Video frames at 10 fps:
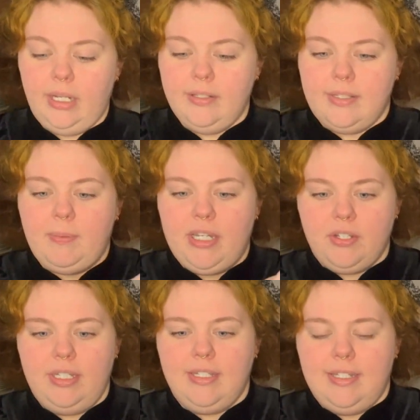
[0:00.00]

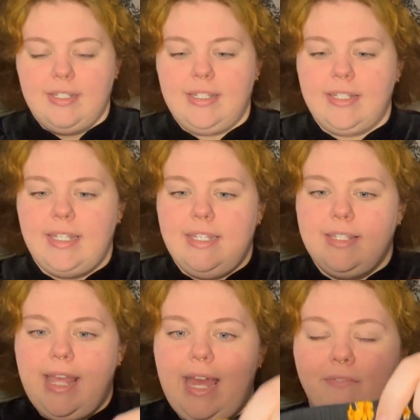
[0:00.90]
Especially since this is
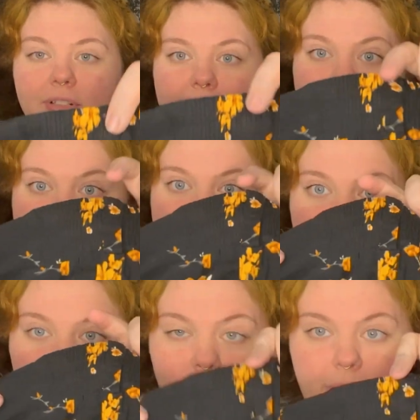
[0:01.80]
half elastic,
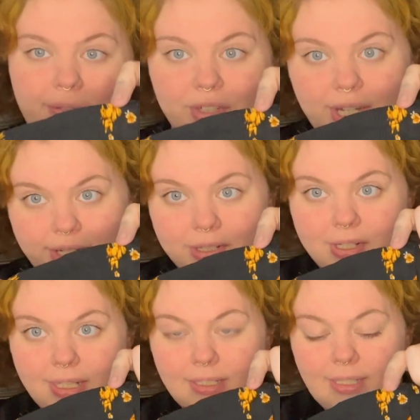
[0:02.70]
I won't have to cut
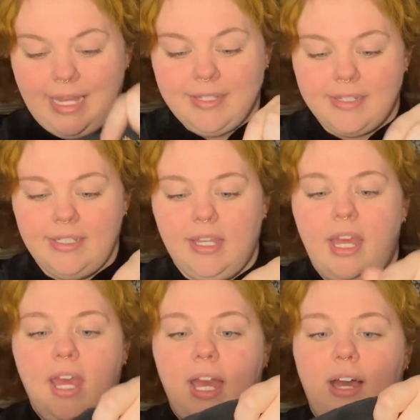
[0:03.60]
into the elastic.
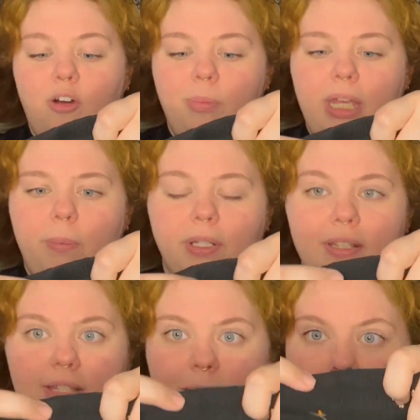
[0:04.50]
I'll be able to
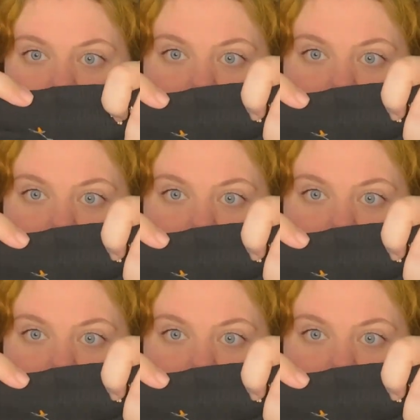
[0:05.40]
seam rip